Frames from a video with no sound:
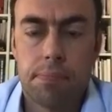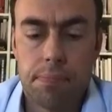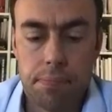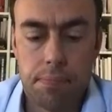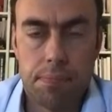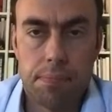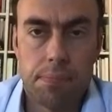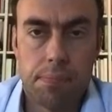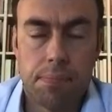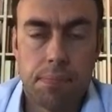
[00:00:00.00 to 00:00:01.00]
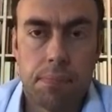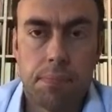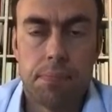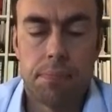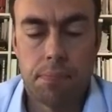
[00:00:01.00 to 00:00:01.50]

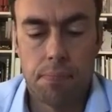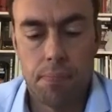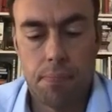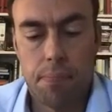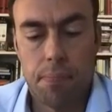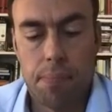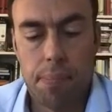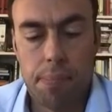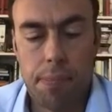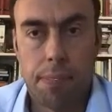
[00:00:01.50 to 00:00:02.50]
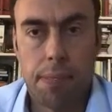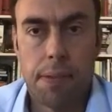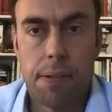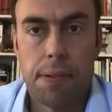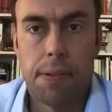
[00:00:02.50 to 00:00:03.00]

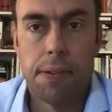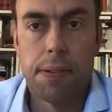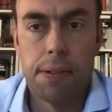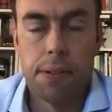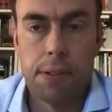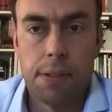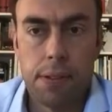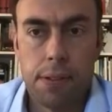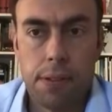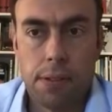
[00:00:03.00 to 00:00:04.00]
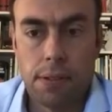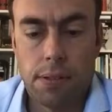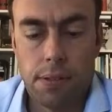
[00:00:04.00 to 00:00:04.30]
(silent)